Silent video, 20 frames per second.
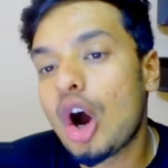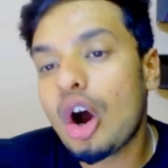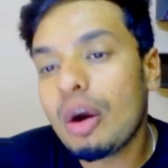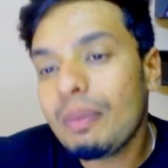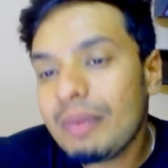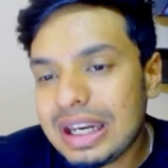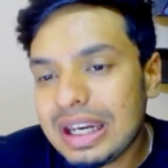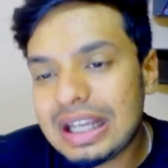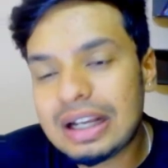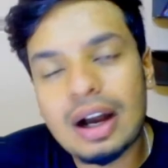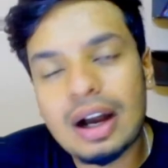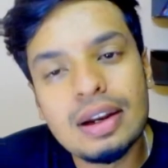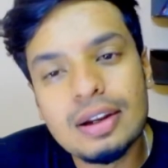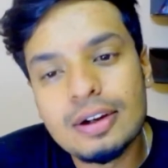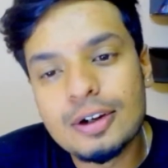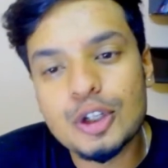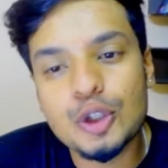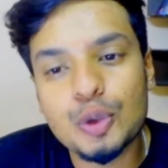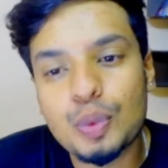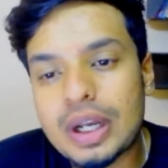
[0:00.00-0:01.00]
many
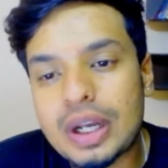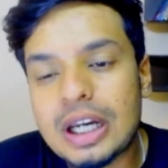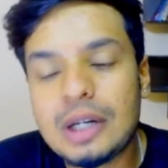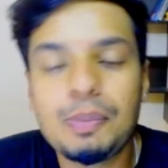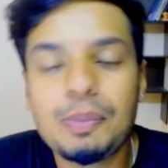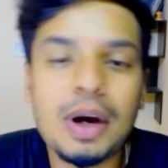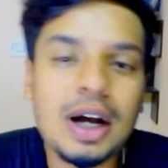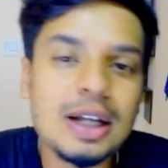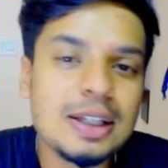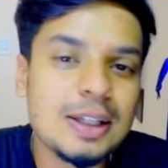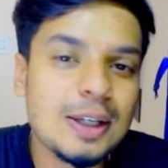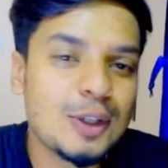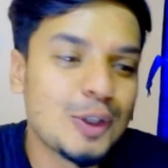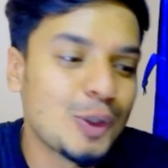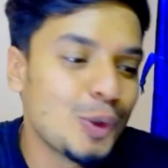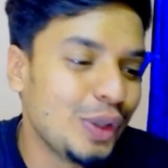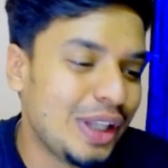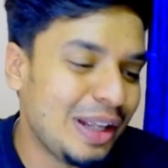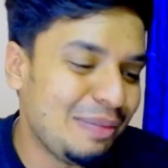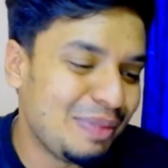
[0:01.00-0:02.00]
colors when it passes
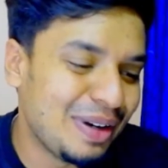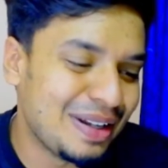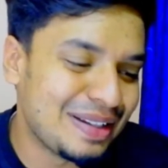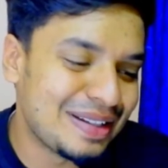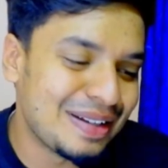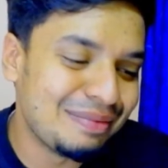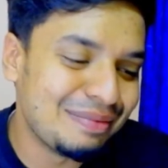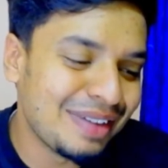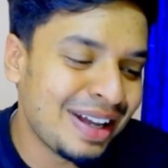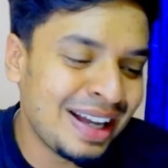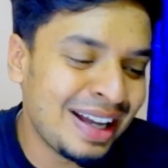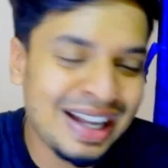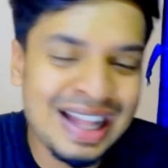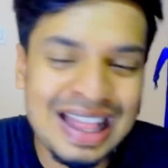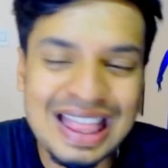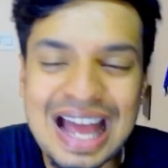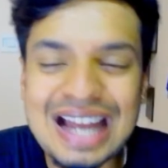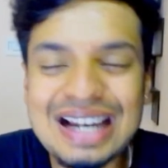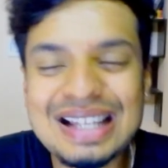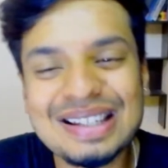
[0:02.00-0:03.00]
through the prism?
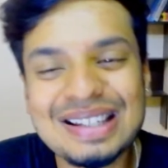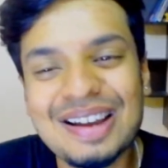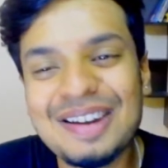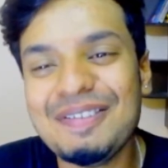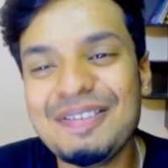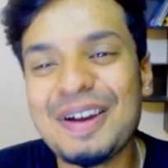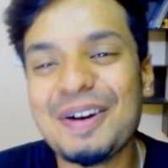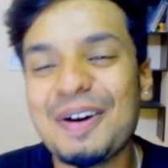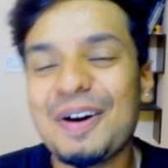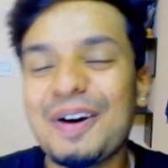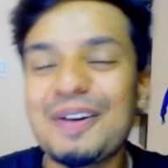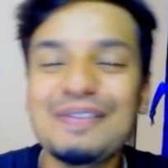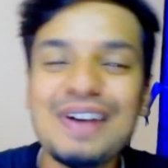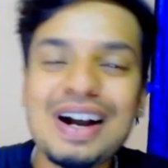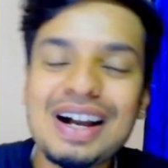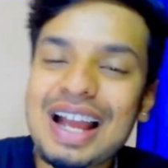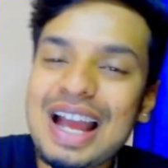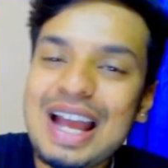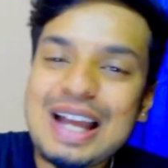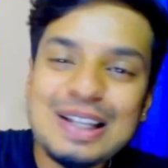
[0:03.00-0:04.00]
That is going to be a
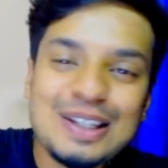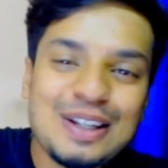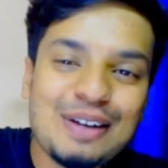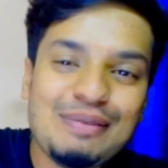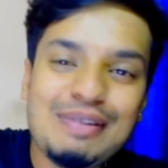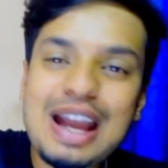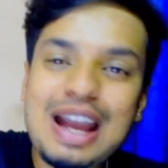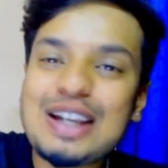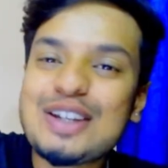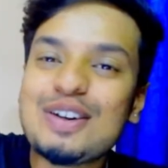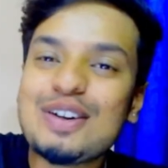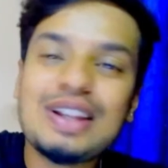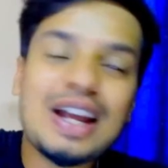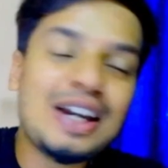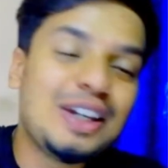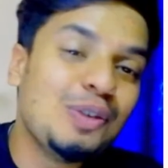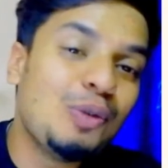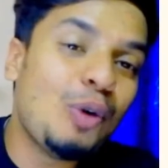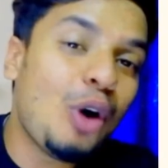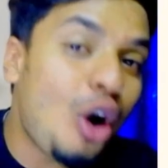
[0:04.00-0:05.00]
homework. So make sure
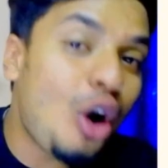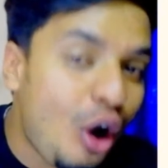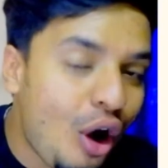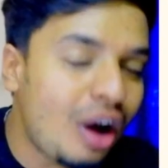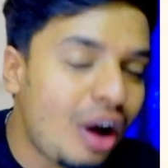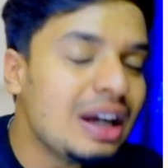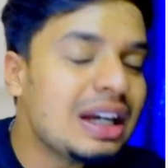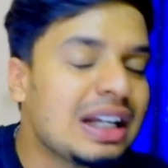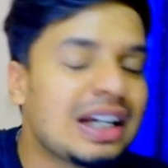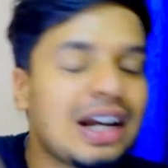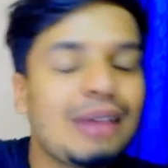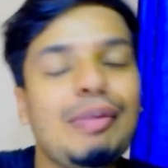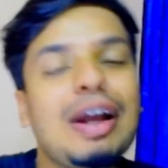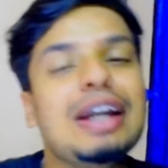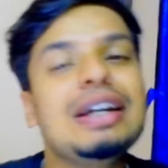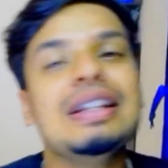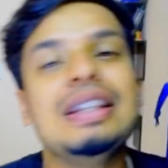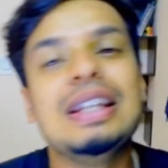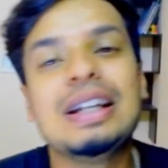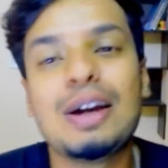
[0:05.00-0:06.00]
that you all
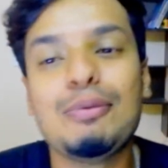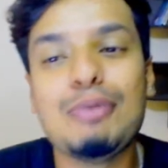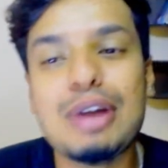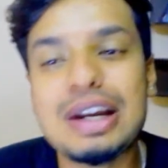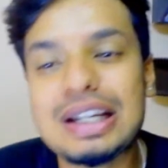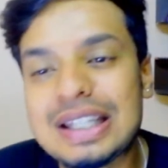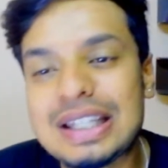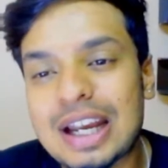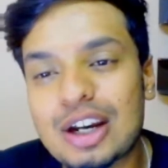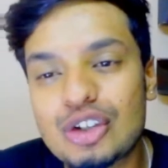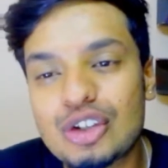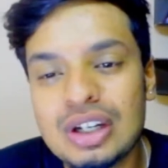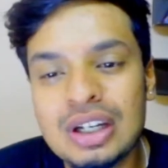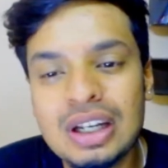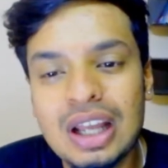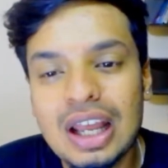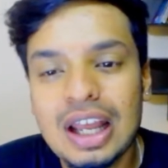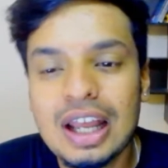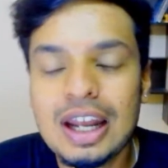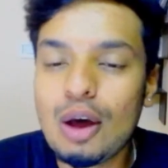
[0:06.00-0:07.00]
comment in the comment
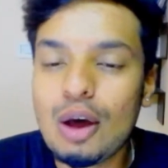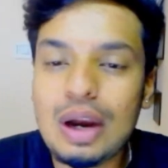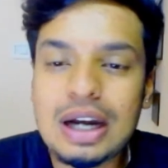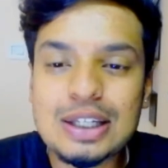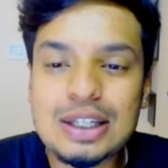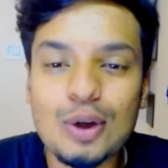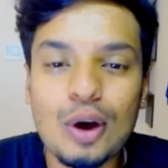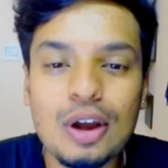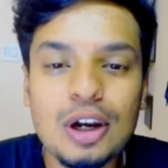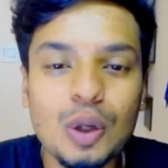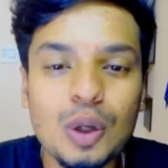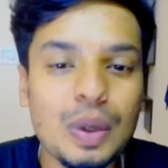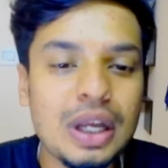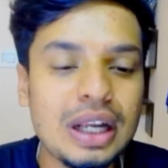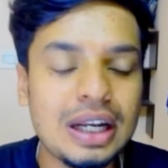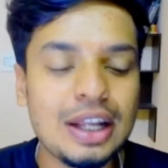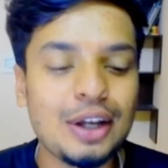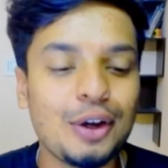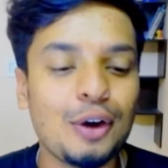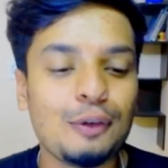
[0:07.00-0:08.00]
section. Now let's all
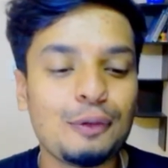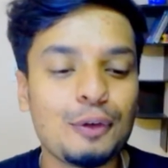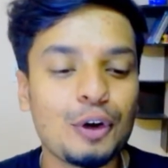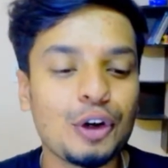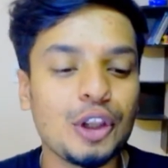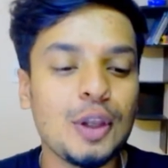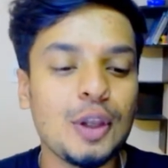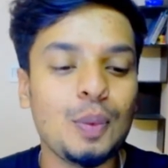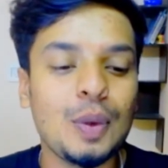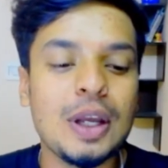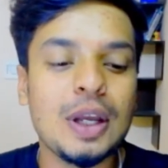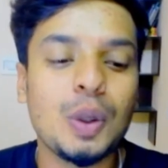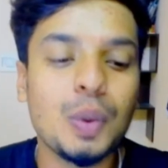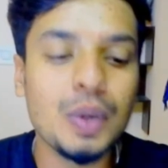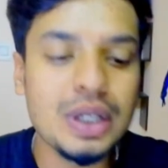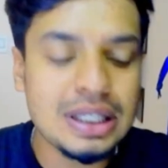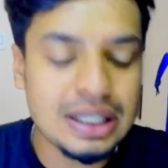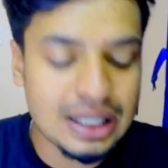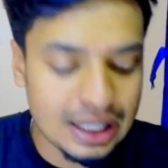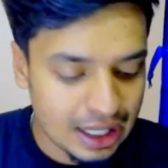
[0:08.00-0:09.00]
quickly go for the week
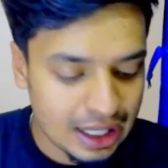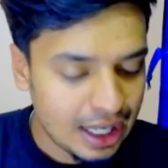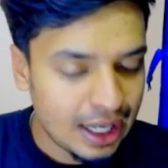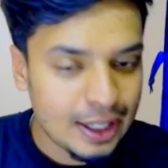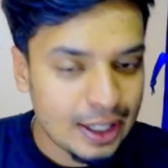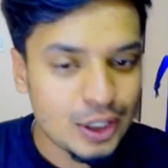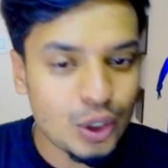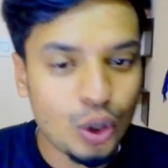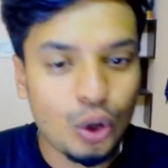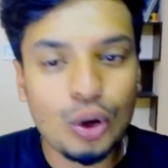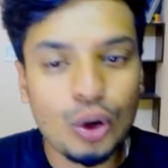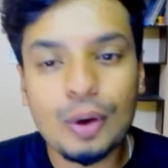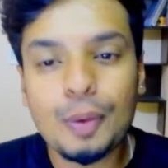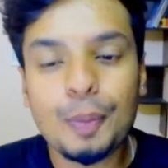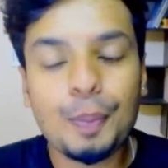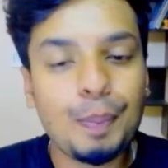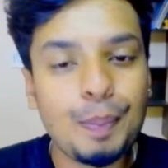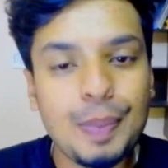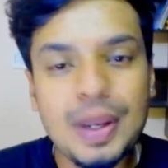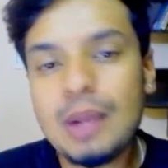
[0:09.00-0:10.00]
quiz.
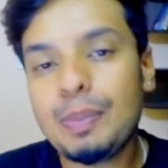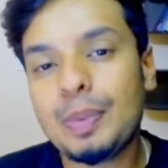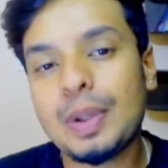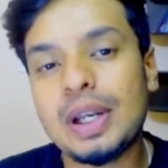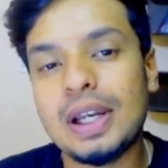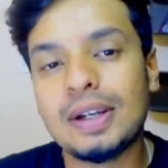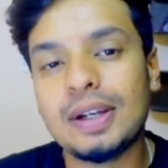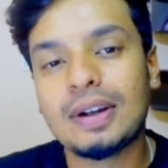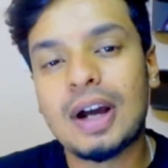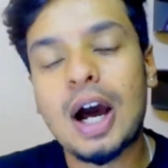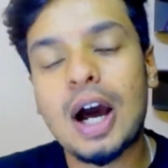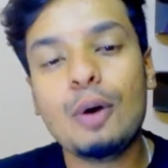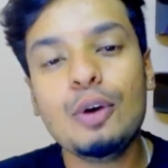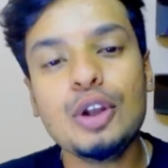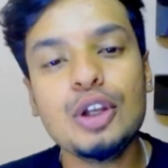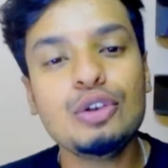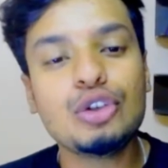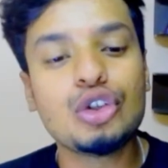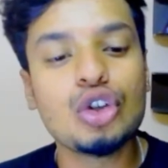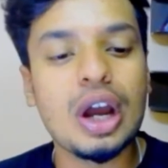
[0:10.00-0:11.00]
So people, how
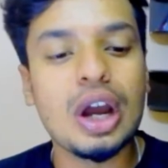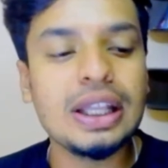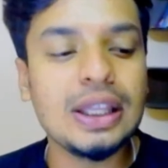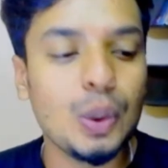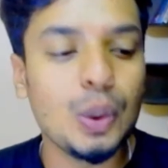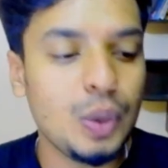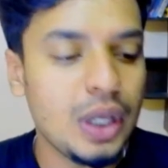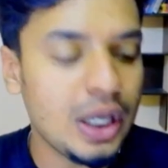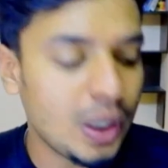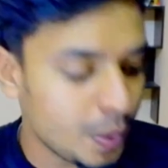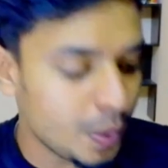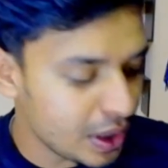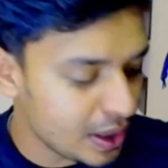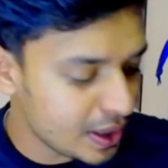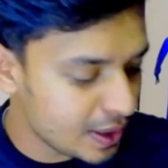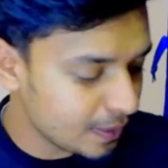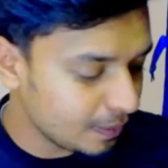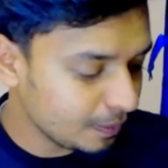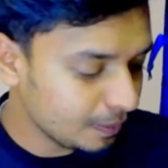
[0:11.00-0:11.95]
do you join the week quiz?